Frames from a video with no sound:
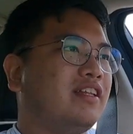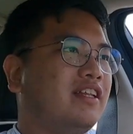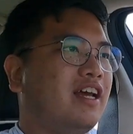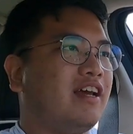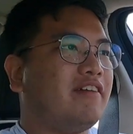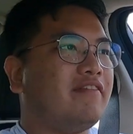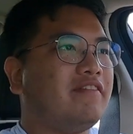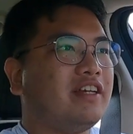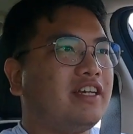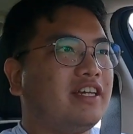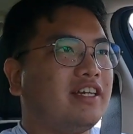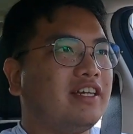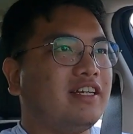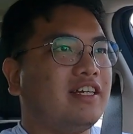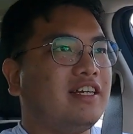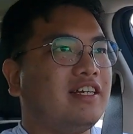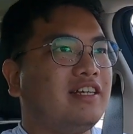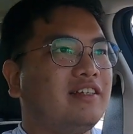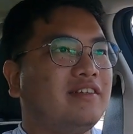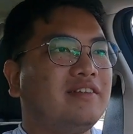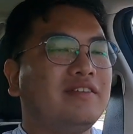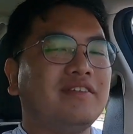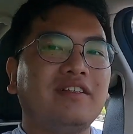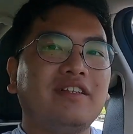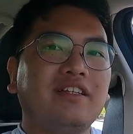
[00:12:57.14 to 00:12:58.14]
having
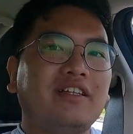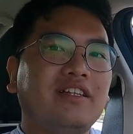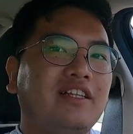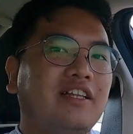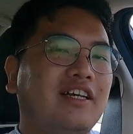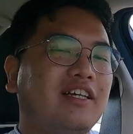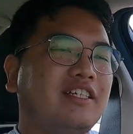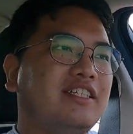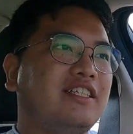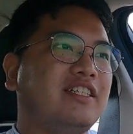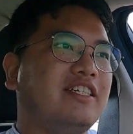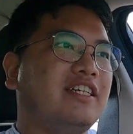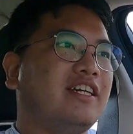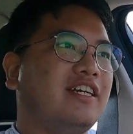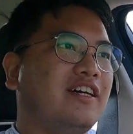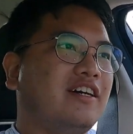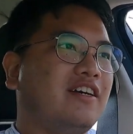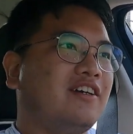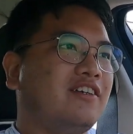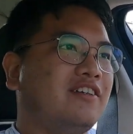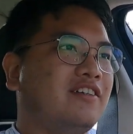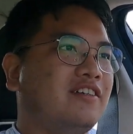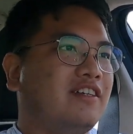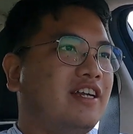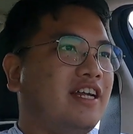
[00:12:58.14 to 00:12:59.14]
a luxury
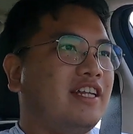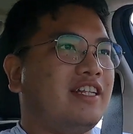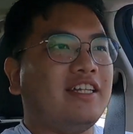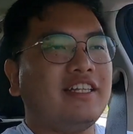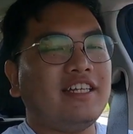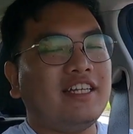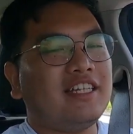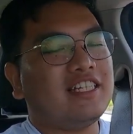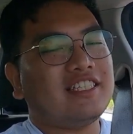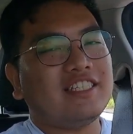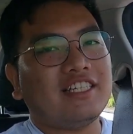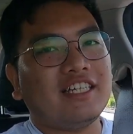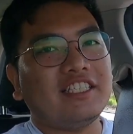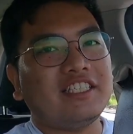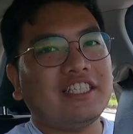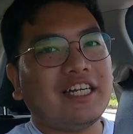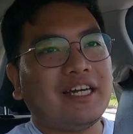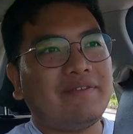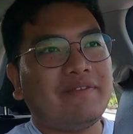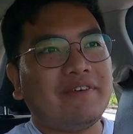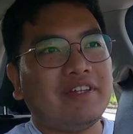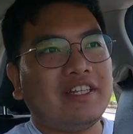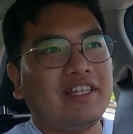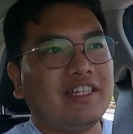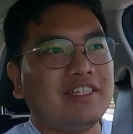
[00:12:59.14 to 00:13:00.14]
car or anything that's not
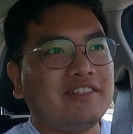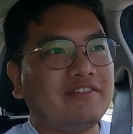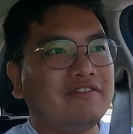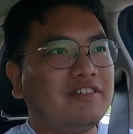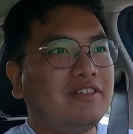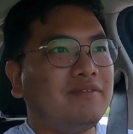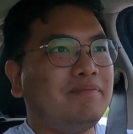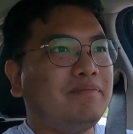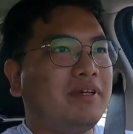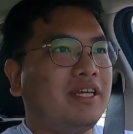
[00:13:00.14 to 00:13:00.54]
Japanese would